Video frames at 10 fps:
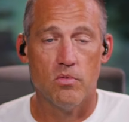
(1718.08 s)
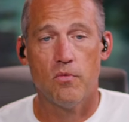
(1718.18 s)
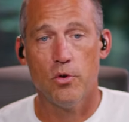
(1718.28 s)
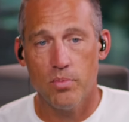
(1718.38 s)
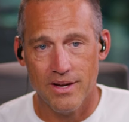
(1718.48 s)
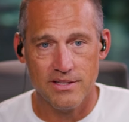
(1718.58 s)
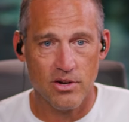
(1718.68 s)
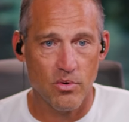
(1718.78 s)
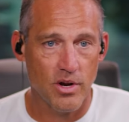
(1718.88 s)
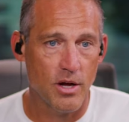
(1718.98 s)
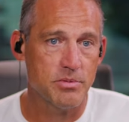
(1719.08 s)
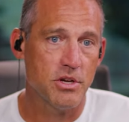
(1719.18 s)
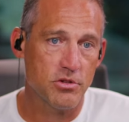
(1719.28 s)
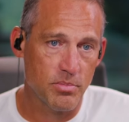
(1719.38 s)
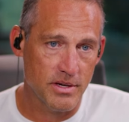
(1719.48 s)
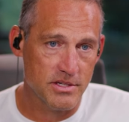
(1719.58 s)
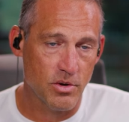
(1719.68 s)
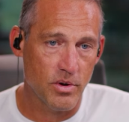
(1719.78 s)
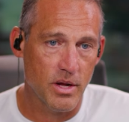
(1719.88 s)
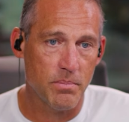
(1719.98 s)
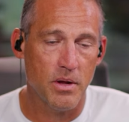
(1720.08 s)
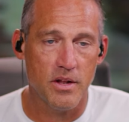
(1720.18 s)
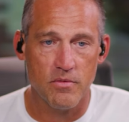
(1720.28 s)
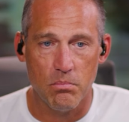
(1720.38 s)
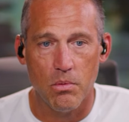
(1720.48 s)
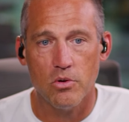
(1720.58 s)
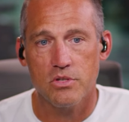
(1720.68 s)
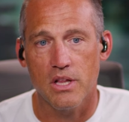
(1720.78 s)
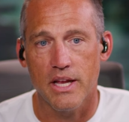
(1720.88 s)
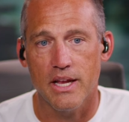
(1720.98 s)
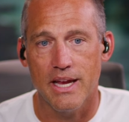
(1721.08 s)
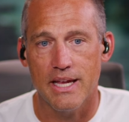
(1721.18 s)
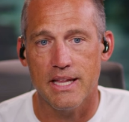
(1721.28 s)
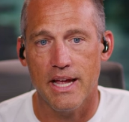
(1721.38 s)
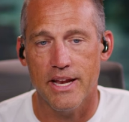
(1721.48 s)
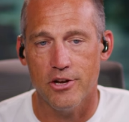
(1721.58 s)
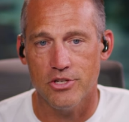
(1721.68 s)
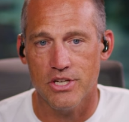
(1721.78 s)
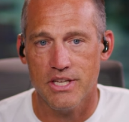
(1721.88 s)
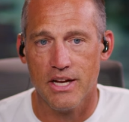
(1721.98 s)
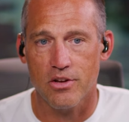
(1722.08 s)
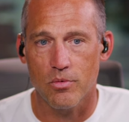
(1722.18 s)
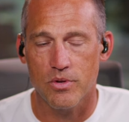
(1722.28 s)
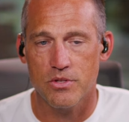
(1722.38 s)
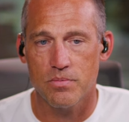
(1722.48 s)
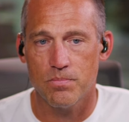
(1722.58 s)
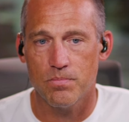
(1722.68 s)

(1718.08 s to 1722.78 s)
food prices are going up, shelter prices are going up, but it's mostly in that energy sector which